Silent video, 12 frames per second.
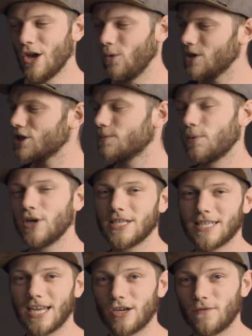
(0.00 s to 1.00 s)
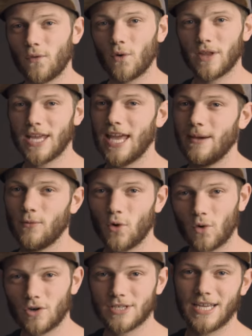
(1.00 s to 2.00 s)
which is pretty standard for the
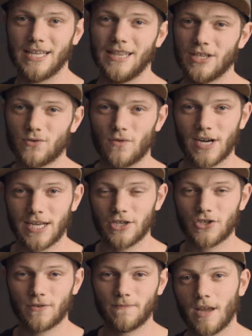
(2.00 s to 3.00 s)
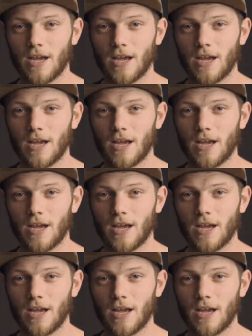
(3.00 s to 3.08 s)
camcorders in this range.